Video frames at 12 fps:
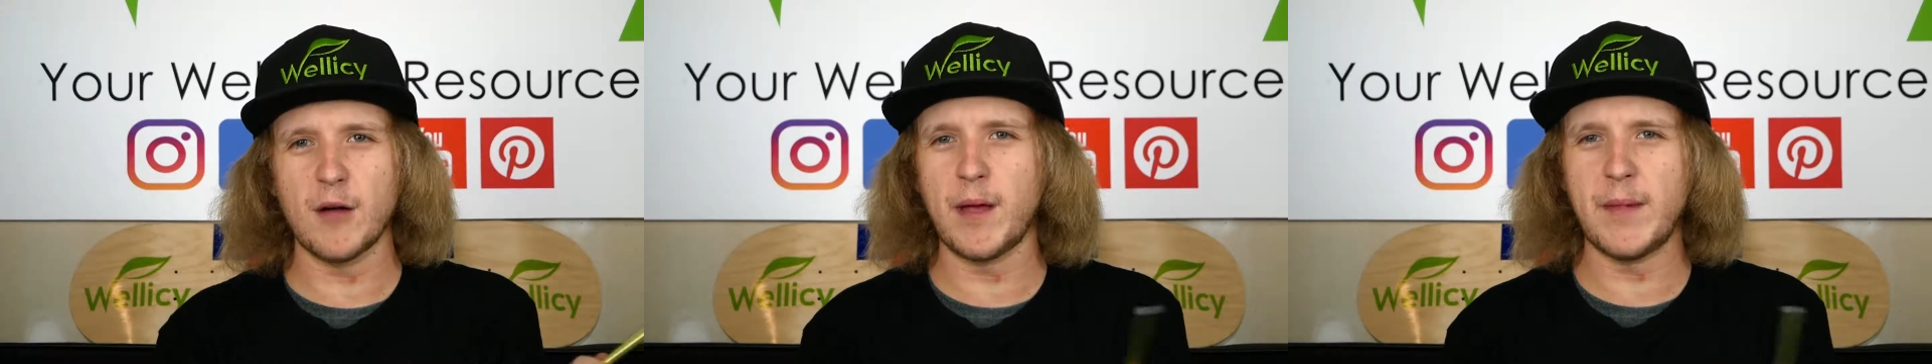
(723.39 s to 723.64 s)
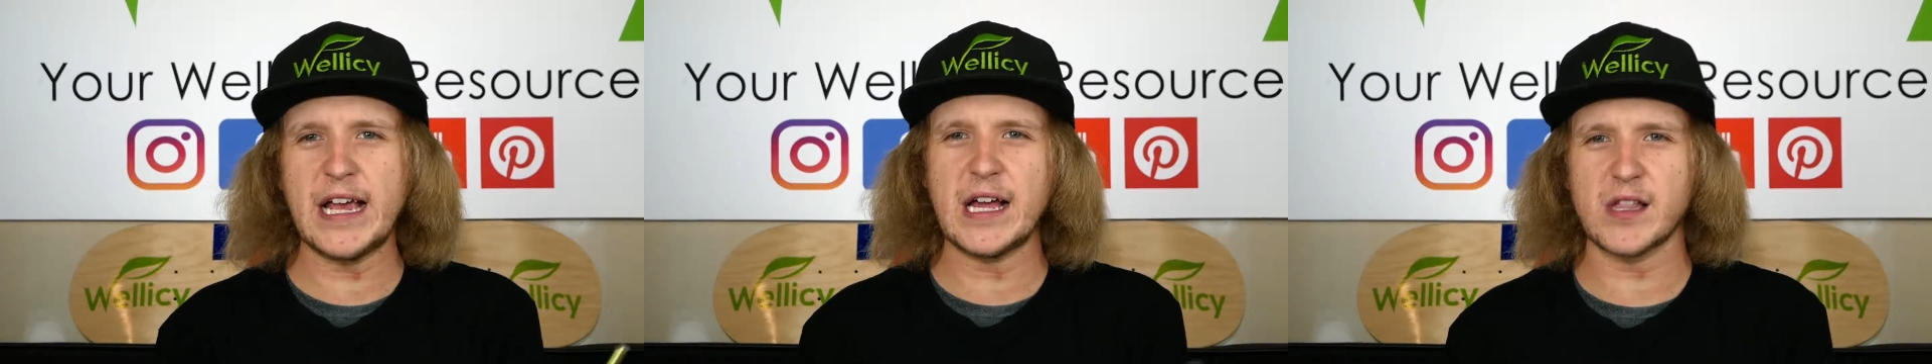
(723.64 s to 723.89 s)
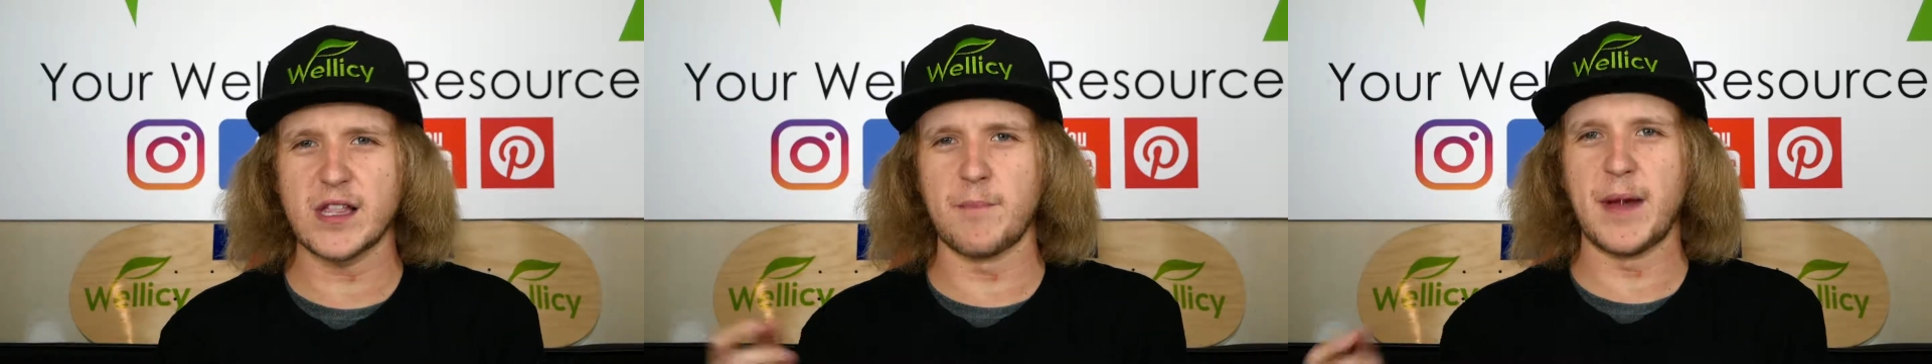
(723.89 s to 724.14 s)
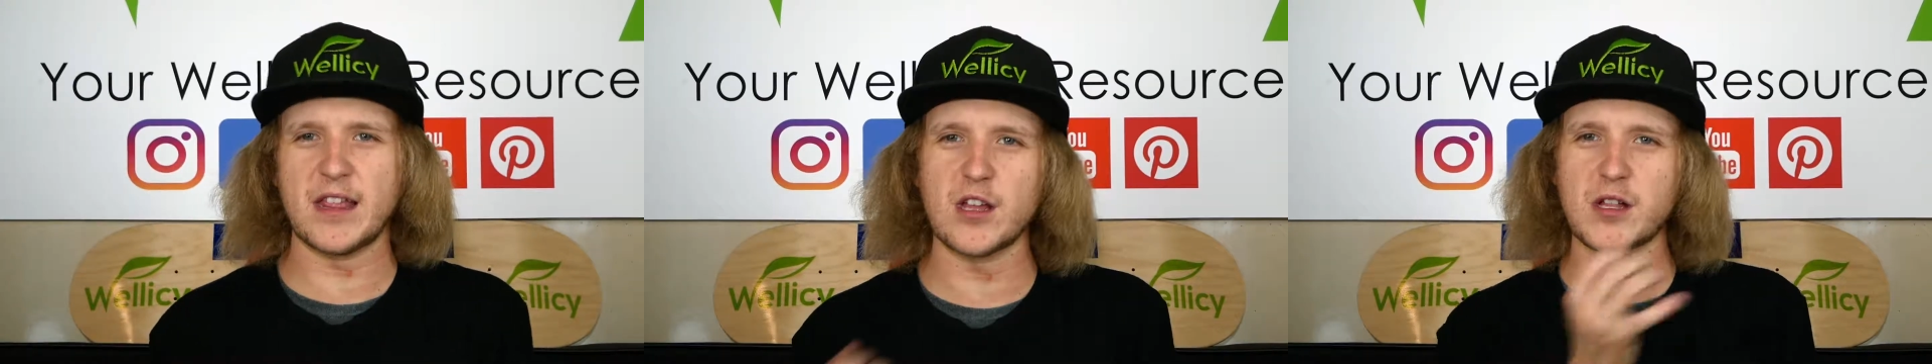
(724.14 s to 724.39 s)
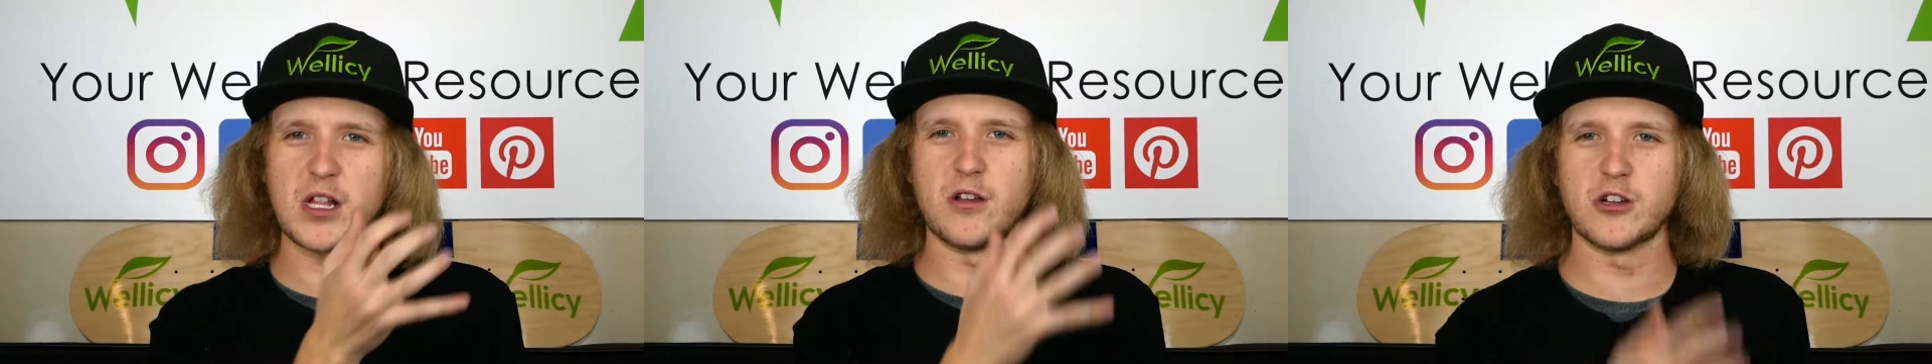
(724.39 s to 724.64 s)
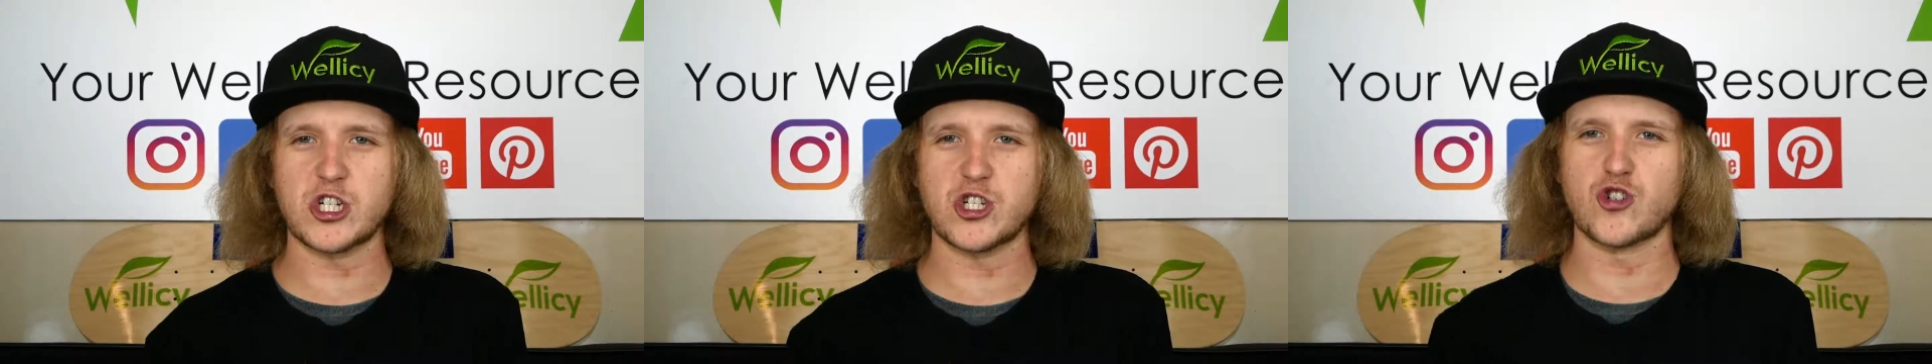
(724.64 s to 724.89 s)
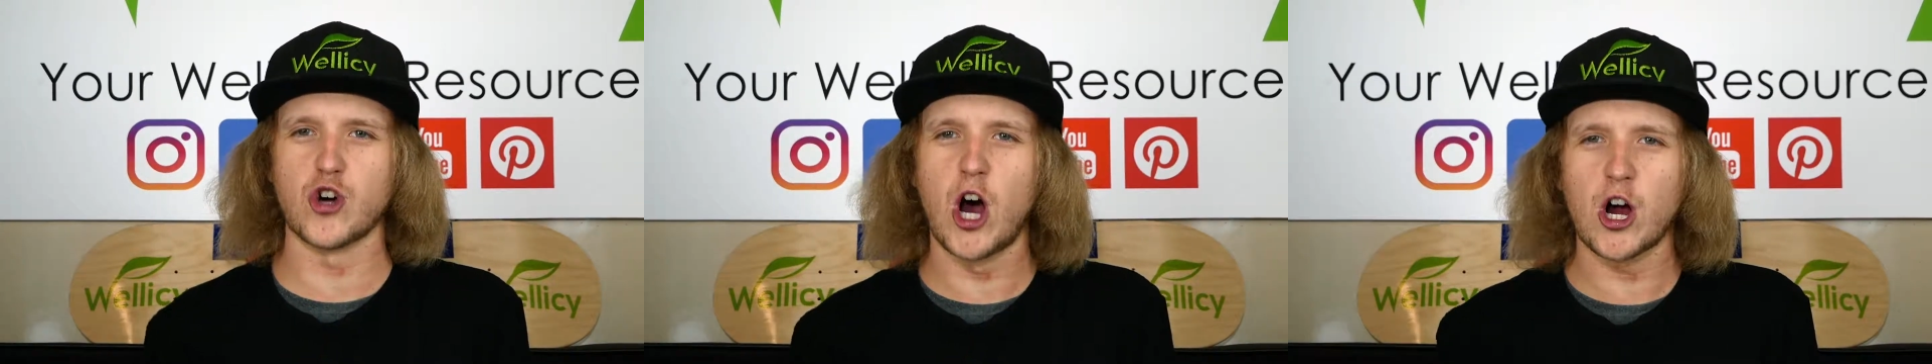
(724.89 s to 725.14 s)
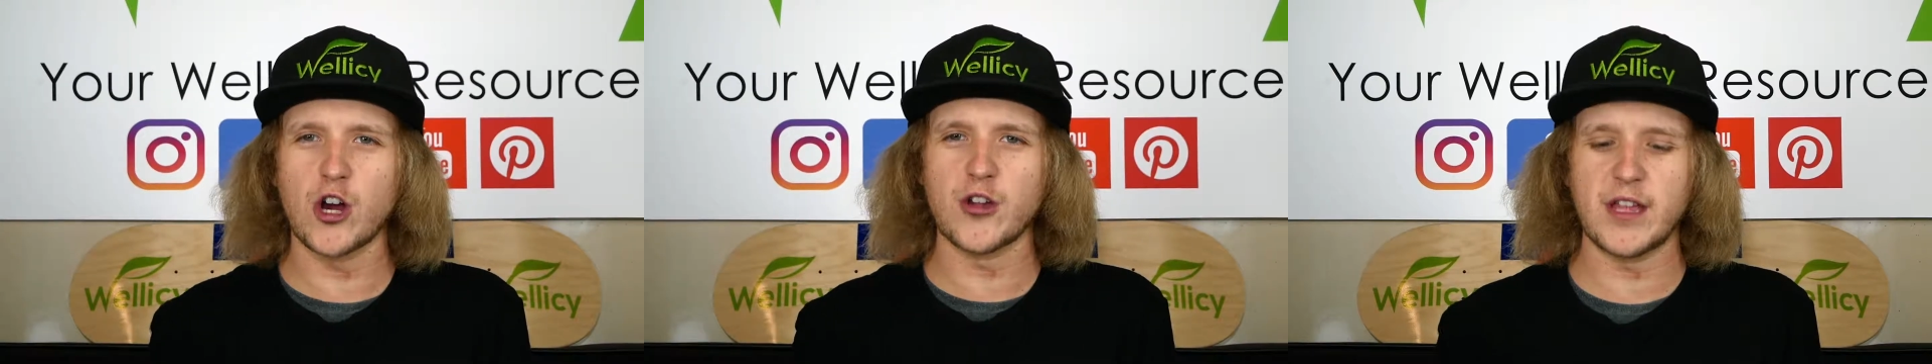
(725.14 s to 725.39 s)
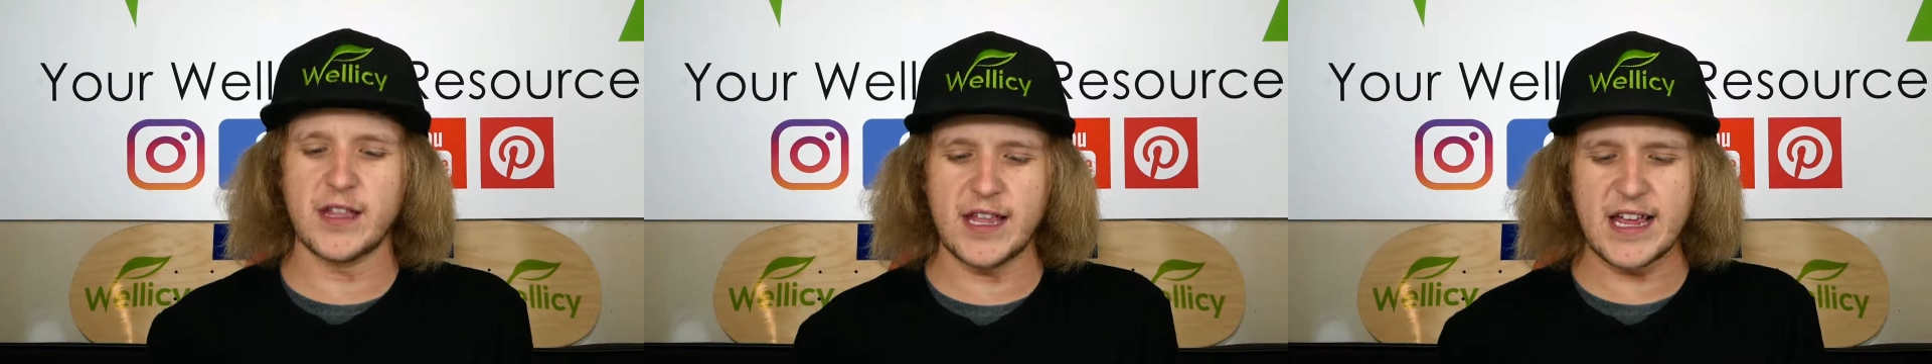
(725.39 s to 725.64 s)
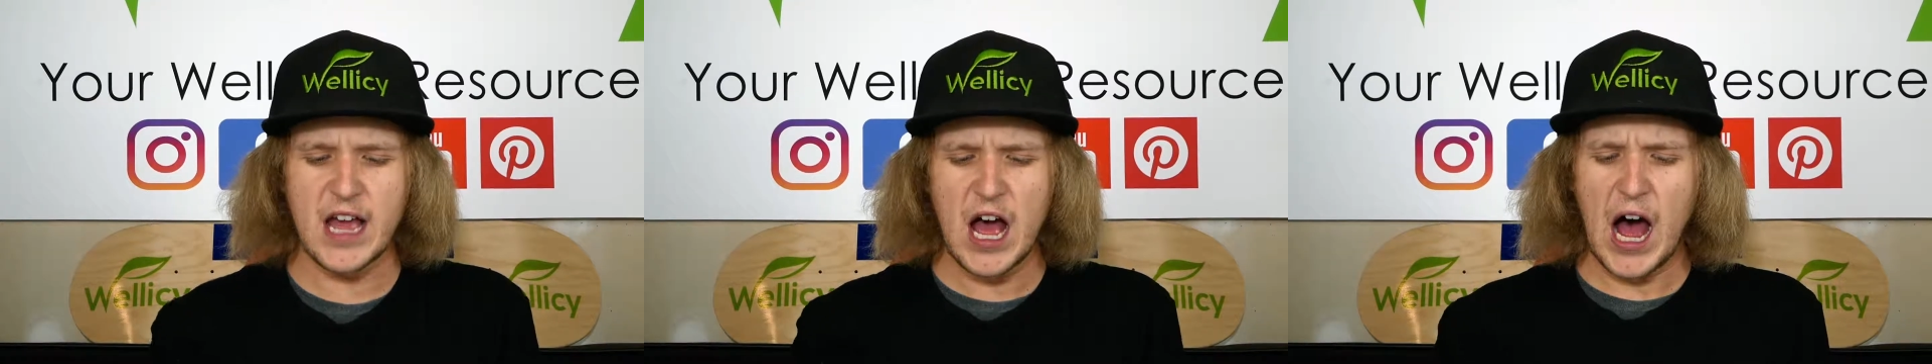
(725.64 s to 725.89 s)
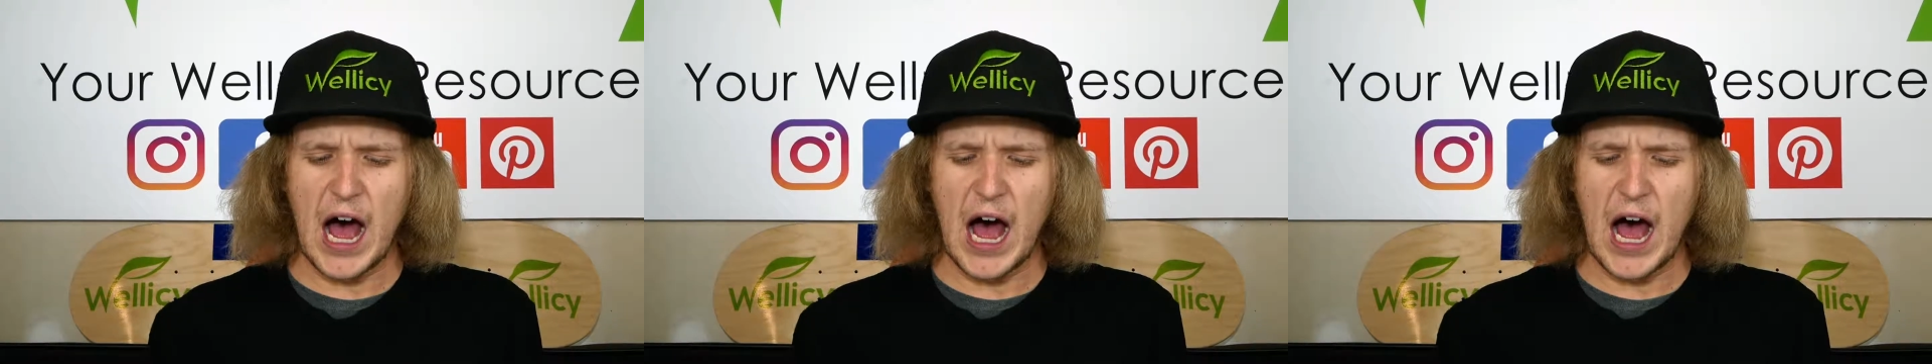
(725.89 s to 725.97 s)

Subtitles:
maybe because the menthol's a little stronger than the